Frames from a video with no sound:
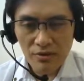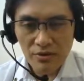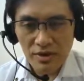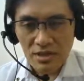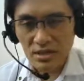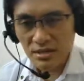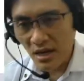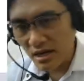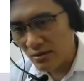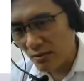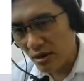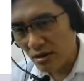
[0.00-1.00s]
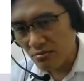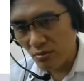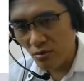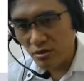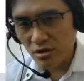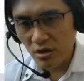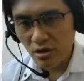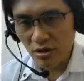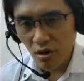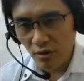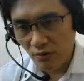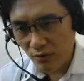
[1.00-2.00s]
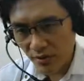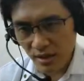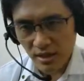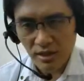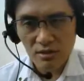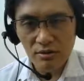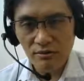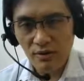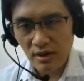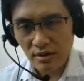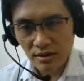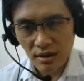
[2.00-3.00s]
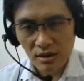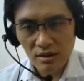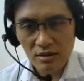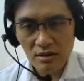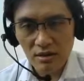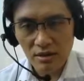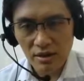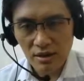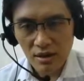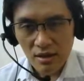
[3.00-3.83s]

the sideward motion of the convecting current.